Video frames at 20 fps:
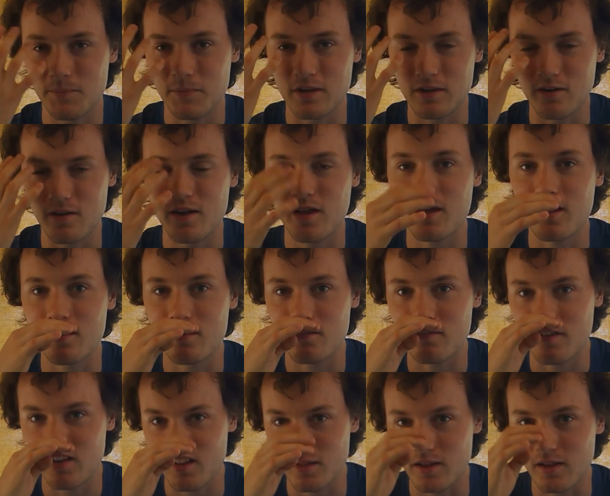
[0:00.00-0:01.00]
your head,
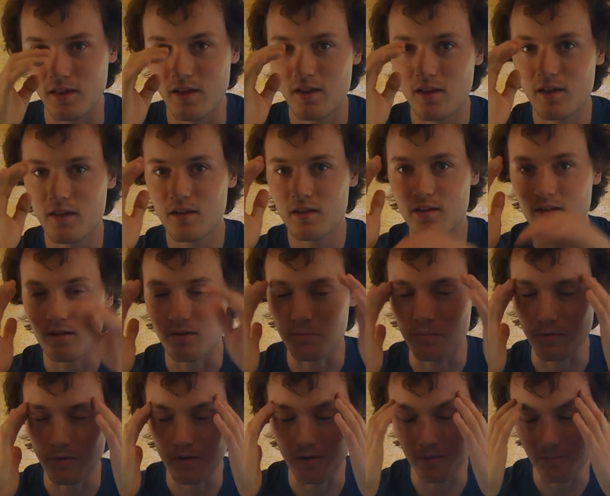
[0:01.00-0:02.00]
right? Like
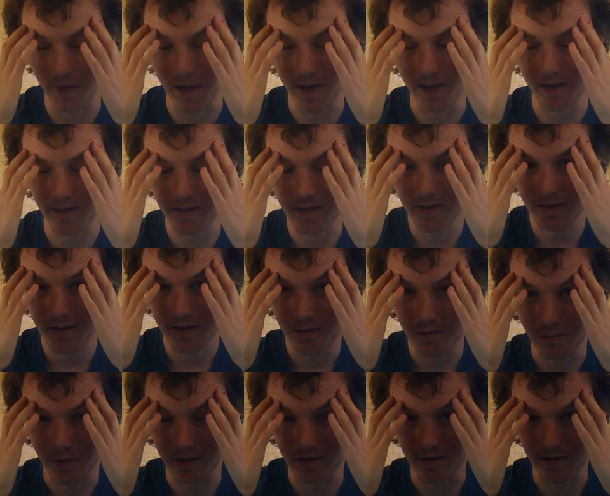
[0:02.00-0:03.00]
your mind.
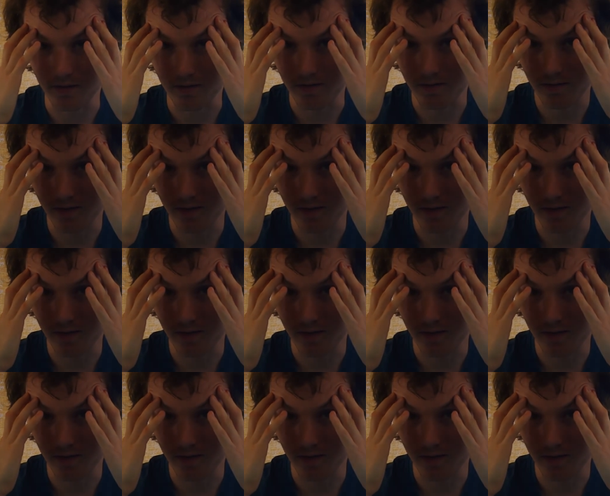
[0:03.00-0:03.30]
When you're